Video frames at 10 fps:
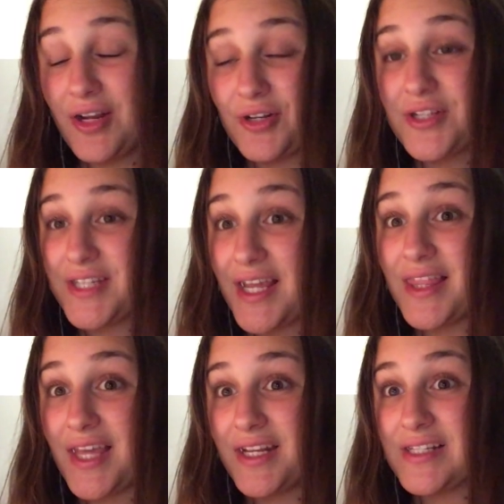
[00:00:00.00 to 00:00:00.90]

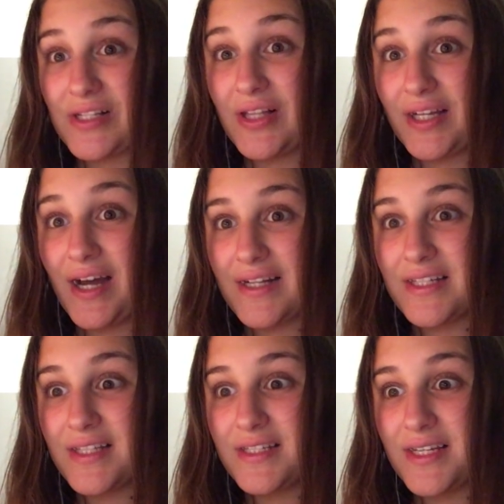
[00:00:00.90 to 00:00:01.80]
understand that until I got
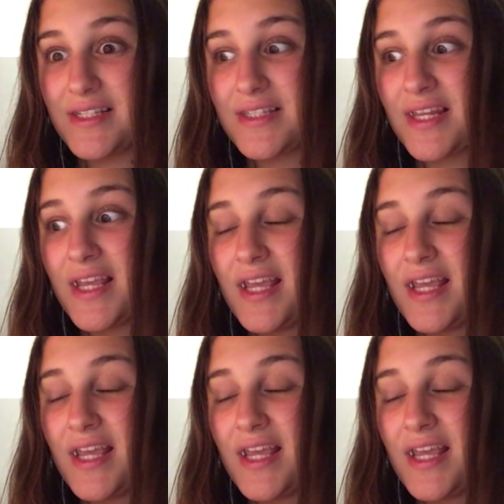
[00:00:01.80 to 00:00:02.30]
to the test,